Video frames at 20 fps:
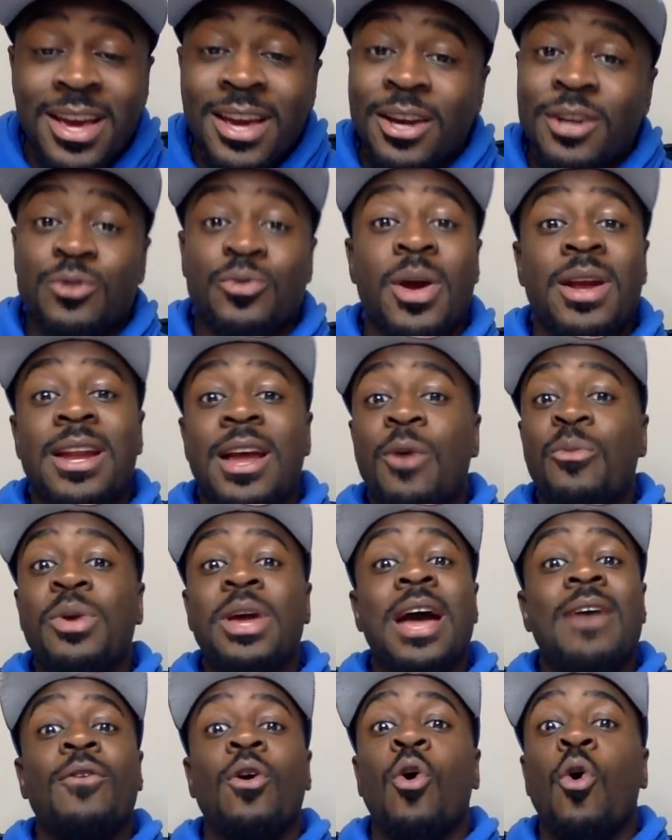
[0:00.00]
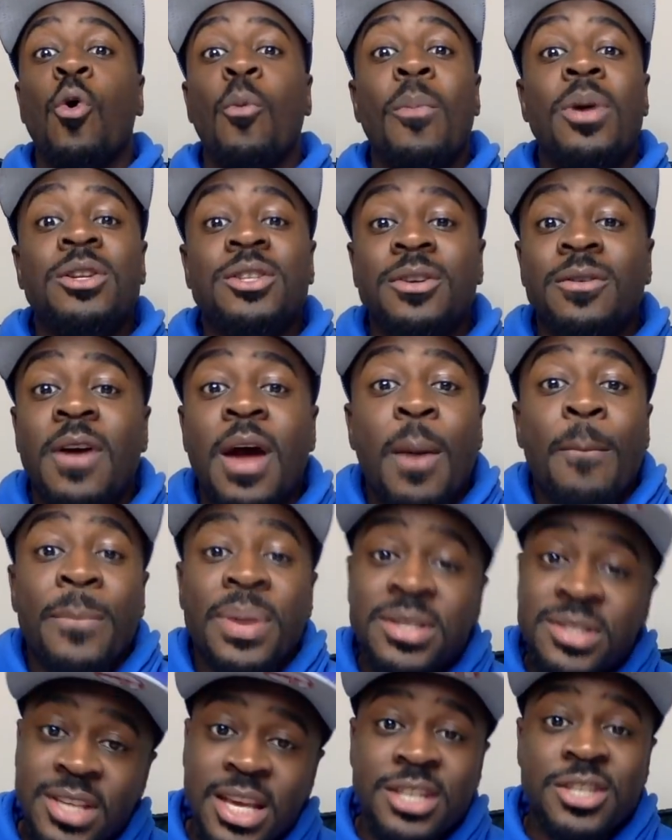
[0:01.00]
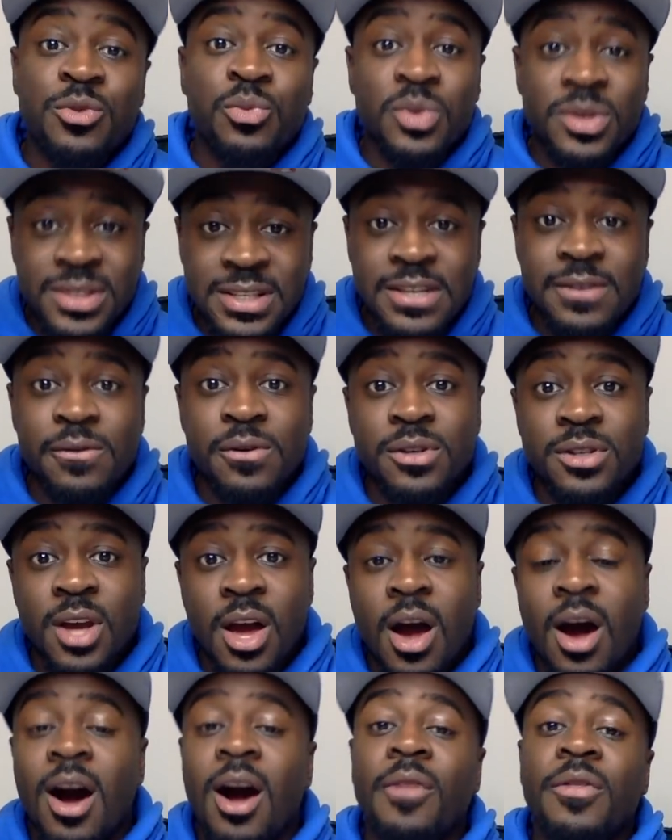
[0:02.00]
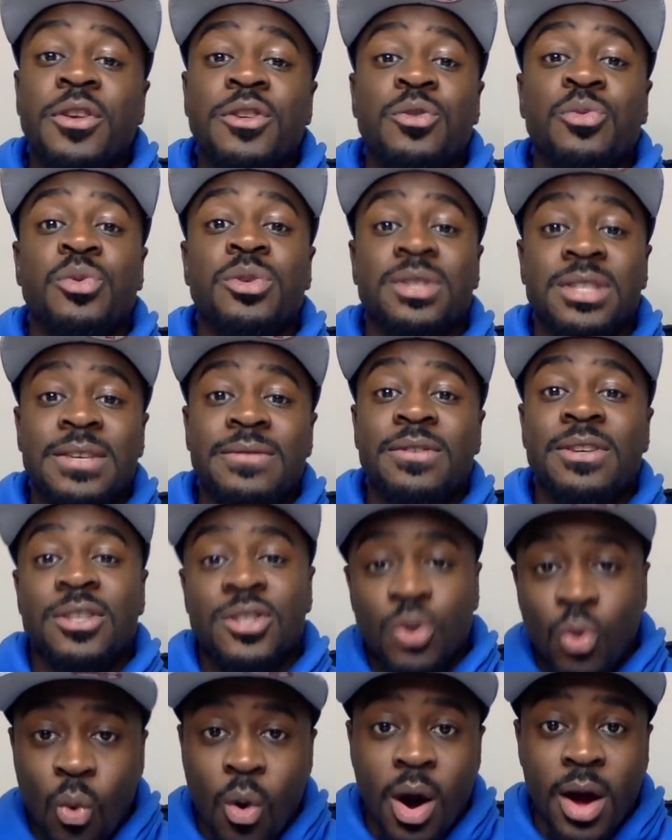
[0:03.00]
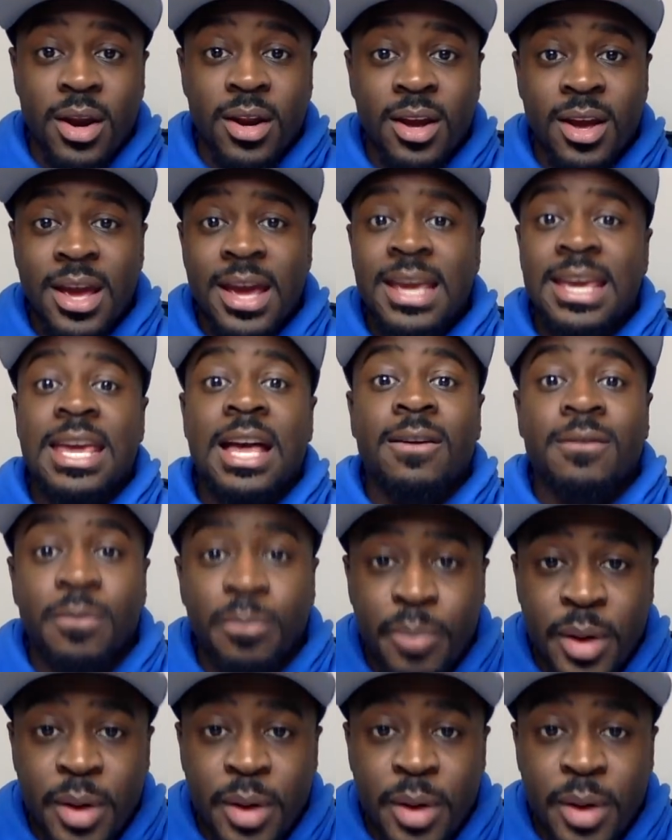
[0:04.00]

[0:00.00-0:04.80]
Because right now we have a whole bunch of possession receivers on this receiving squad. Kelvin